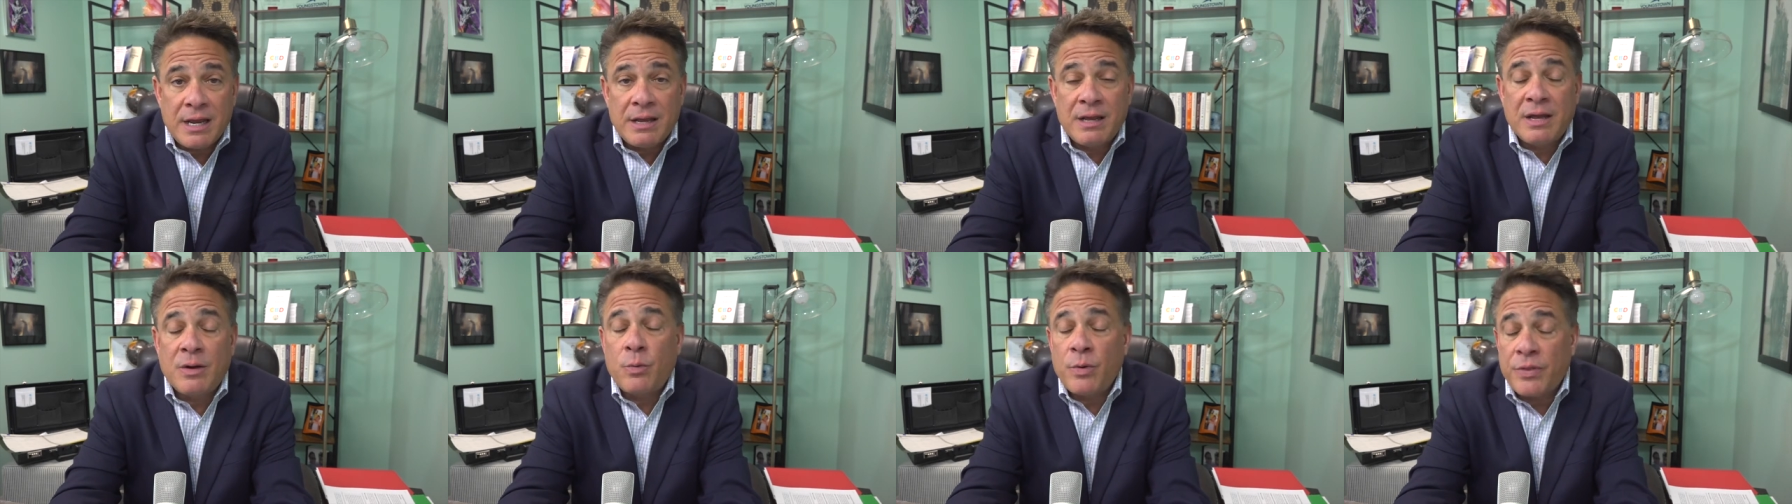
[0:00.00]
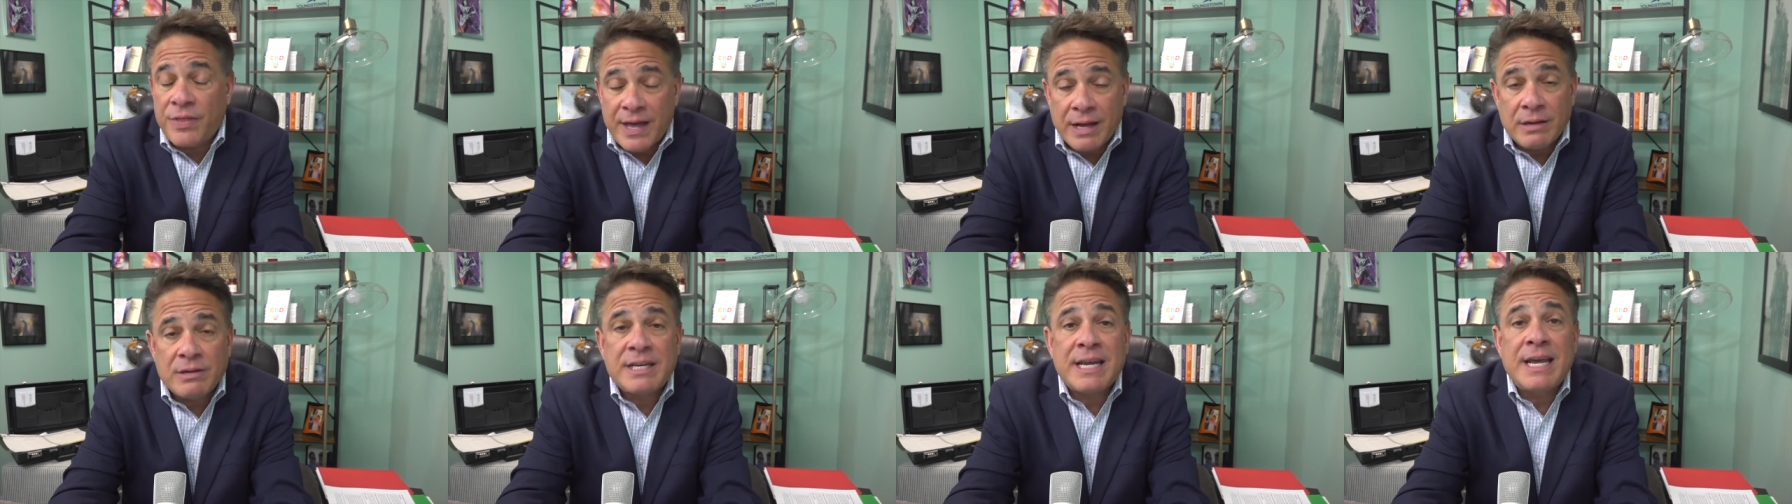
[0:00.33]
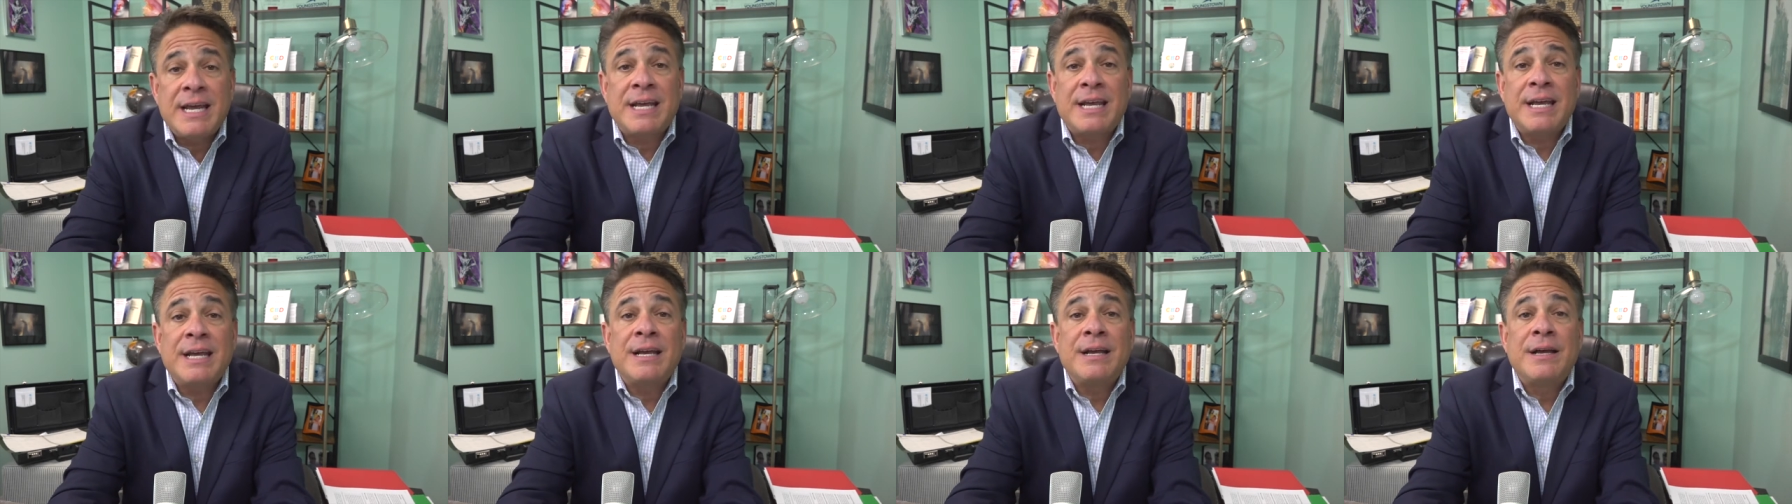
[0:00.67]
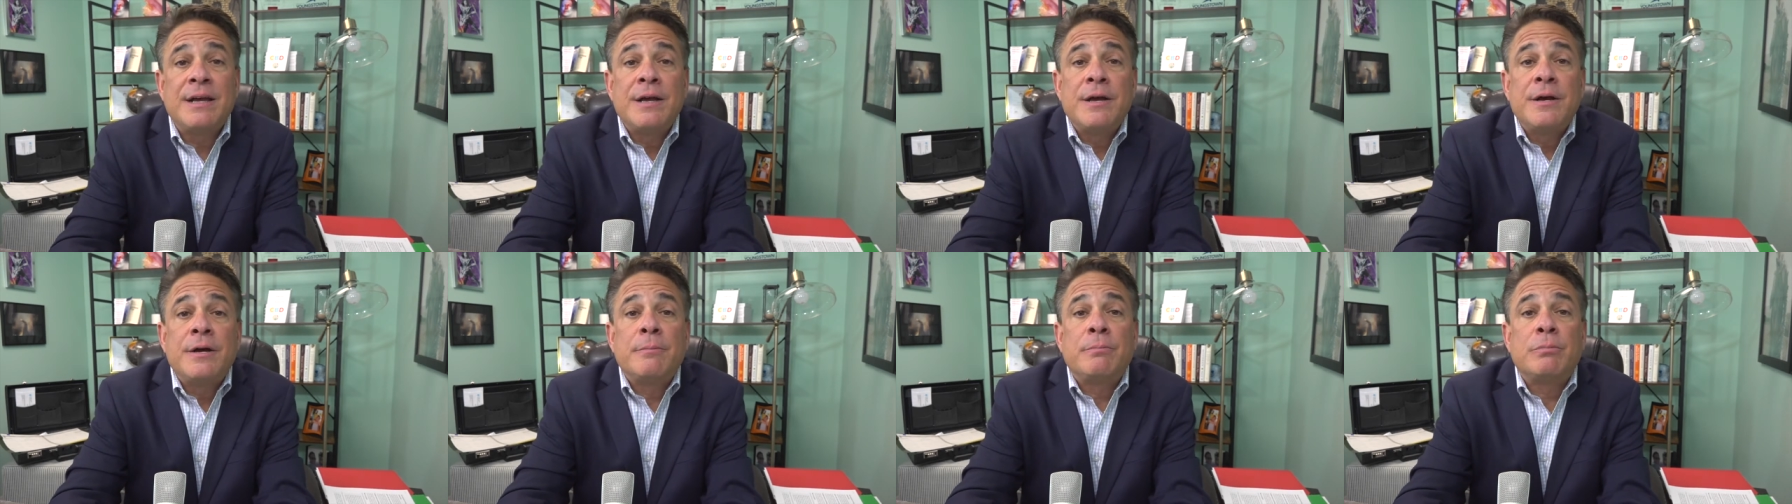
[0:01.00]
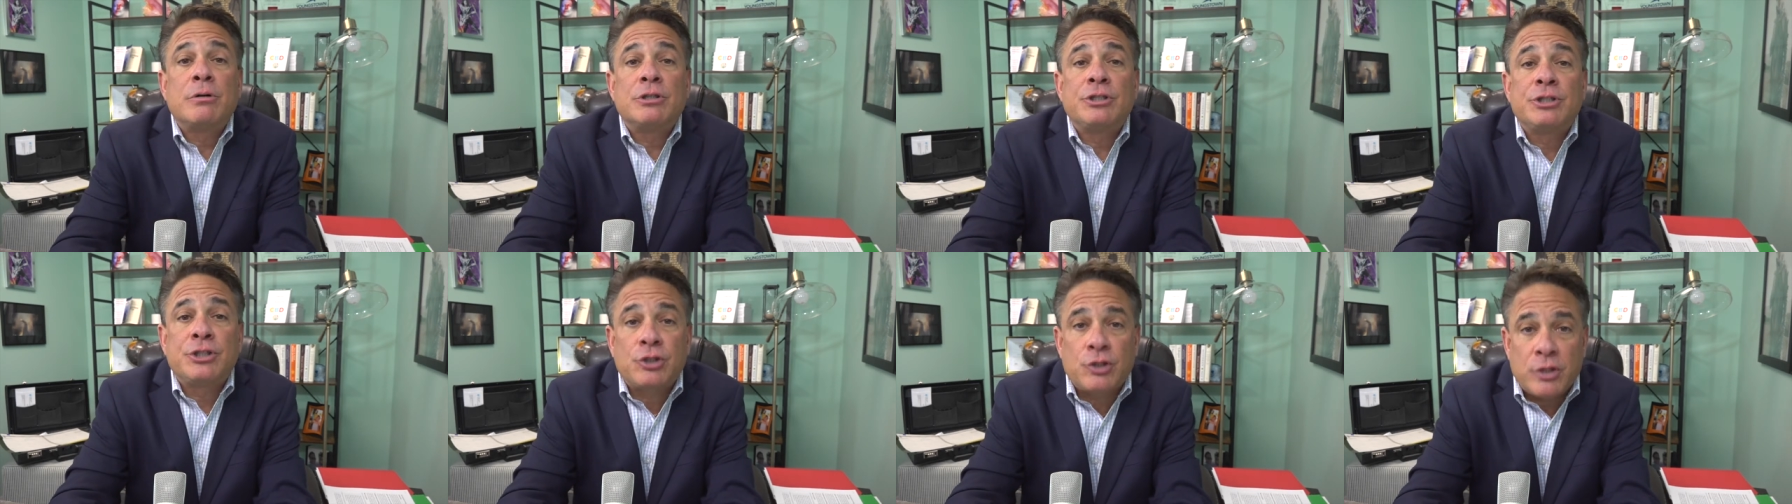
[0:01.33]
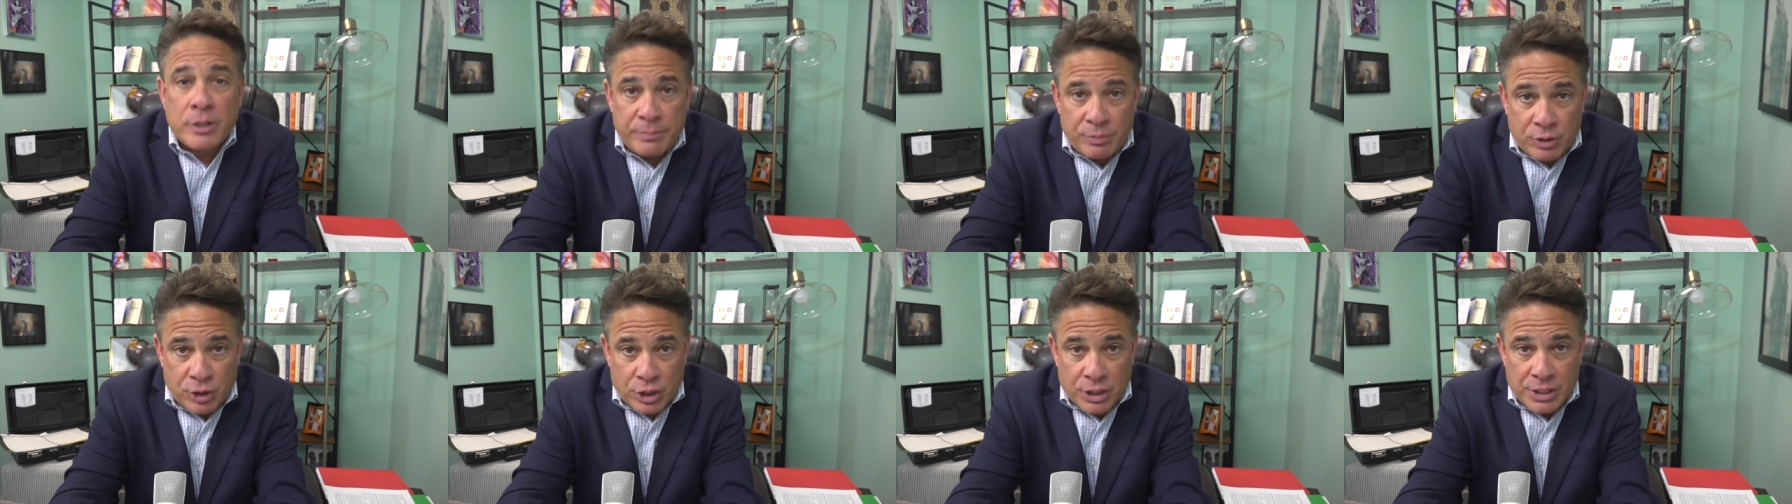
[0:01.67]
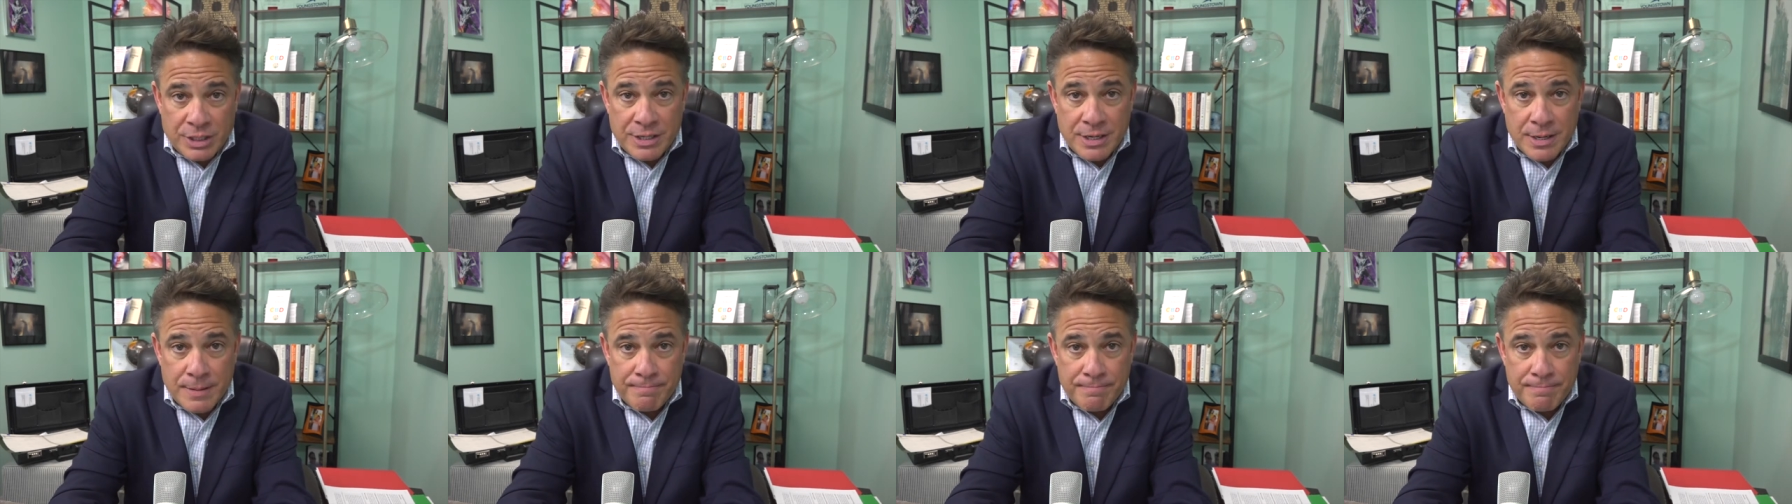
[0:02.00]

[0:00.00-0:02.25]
uh, without taking prescription